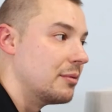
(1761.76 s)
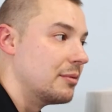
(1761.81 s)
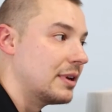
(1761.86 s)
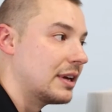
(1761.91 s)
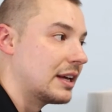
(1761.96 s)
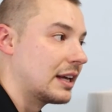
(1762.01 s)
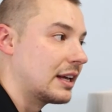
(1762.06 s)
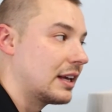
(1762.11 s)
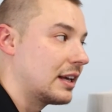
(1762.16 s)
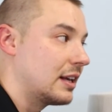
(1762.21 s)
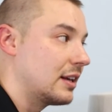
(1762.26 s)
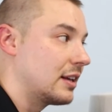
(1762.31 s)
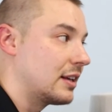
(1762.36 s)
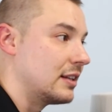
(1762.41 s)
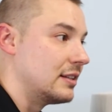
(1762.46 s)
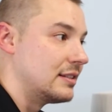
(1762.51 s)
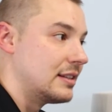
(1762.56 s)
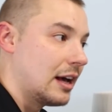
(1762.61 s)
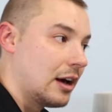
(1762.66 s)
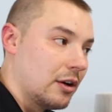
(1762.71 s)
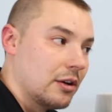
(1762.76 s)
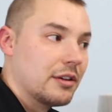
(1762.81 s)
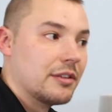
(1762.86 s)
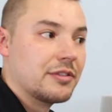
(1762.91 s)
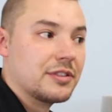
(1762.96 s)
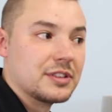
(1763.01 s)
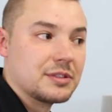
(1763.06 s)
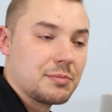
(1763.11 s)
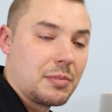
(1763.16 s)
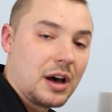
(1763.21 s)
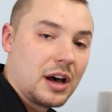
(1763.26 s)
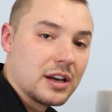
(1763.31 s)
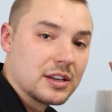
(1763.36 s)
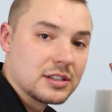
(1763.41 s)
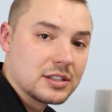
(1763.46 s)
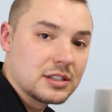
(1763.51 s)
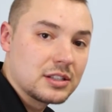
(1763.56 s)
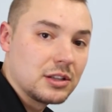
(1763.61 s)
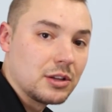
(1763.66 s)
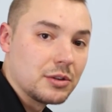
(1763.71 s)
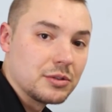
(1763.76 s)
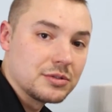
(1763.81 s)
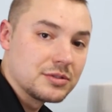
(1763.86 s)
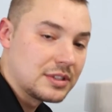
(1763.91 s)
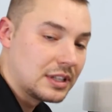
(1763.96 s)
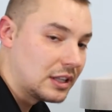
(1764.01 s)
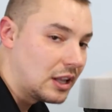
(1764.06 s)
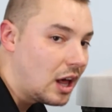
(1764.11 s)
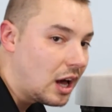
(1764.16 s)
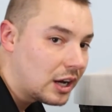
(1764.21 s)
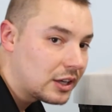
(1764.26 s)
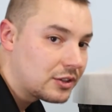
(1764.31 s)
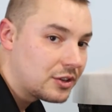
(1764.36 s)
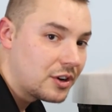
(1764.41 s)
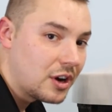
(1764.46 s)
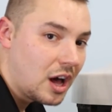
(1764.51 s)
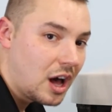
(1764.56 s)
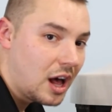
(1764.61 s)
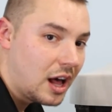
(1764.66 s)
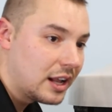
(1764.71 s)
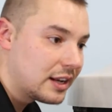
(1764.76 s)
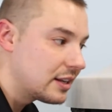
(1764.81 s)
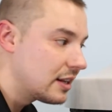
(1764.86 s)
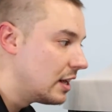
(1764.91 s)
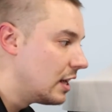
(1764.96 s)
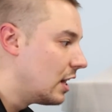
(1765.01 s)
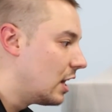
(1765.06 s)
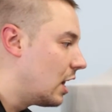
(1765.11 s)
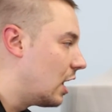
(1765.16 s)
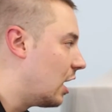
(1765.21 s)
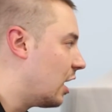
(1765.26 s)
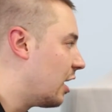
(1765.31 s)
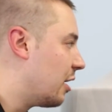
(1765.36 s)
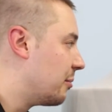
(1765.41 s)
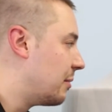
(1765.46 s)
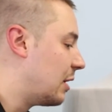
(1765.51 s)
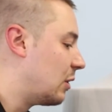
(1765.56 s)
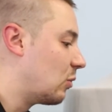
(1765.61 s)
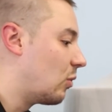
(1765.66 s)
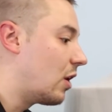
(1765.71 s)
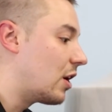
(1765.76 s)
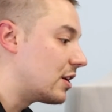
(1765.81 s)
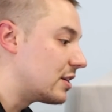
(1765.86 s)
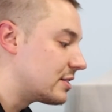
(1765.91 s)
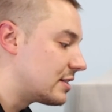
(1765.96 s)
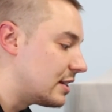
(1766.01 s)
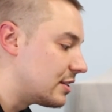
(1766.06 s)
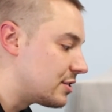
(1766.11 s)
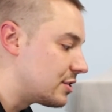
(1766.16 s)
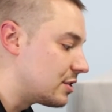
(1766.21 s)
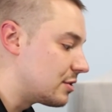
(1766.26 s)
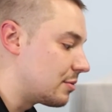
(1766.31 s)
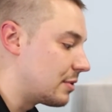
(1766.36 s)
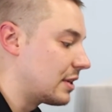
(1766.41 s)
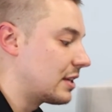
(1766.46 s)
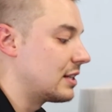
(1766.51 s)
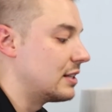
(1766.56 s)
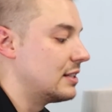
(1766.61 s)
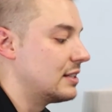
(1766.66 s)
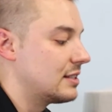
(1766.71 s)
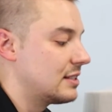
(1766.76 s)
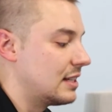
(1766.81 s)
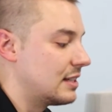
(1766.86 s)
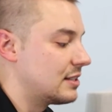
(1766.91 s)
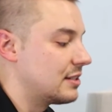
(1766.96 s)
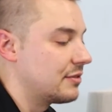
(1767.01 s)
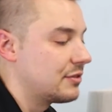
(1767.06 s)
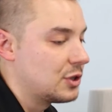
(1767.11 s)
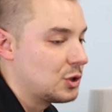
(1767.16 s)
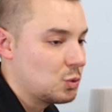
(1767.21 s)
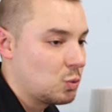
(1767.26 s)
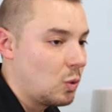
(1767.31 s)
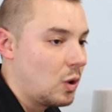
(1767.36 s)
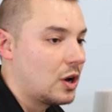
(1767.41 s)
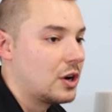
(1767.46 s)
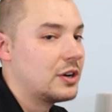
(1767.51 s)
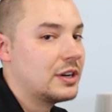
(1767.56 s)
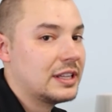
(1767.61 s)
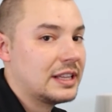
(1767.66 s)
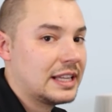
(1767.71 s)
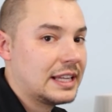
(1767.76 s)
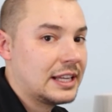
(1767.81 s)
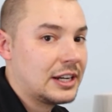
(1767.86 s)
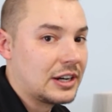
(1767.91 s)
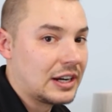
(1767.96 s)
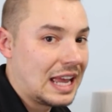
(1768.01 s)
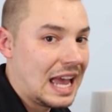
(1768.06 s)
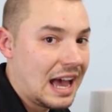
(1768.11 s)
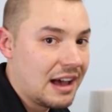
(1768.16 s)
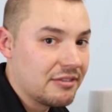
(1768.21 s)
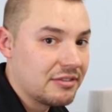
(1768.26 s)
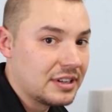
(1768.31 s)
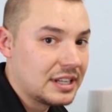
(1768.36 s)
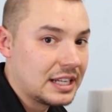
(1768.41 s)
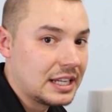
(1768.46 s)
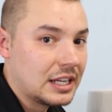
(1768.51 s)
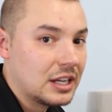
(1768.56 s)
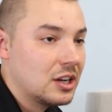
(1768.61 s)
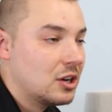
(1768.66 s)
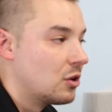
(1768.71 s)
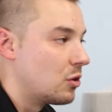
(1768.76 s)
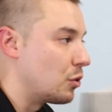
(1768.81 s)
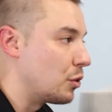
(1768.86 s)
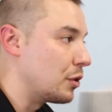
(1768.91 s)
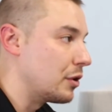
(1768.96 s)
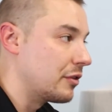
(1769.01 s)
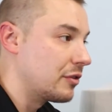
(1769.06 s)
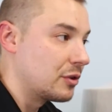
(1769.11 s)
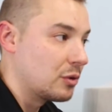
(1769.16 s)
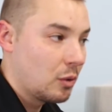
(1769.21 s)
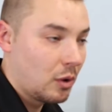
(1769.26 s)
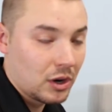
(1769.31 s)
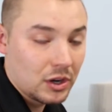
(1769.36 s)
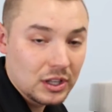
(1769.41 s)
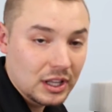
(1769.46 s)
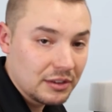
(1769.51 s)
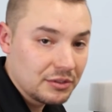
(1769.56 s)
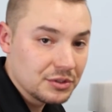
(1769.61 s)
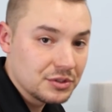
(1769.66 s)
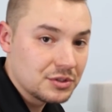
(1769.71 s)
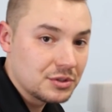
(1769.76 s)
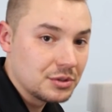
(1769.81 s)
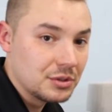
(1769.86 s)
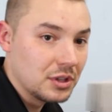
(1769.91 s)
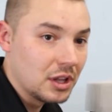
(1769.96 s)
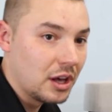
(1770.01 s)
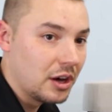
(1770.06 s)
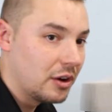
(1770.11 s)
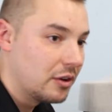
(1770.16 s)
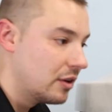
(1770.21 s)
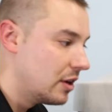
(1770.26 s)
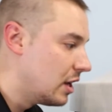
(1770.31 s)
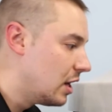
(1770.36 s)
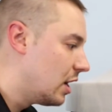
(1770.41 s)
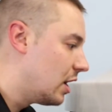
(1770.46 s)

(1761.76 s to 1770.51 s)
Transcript: it can tell if the spa is closed and locked or not, and water sensors where it can sense if there's water in the inner cavity or if your water level is too low.